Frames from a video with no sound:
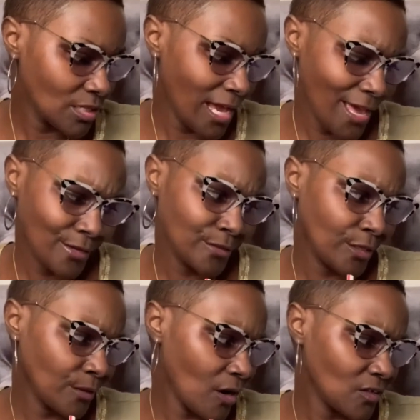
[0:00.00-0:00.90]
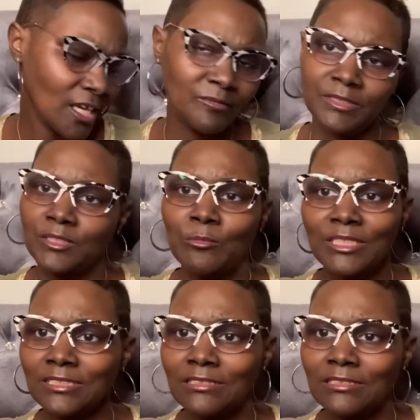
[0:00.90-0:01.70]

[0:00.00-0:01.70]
I don't know. Her life is so busy.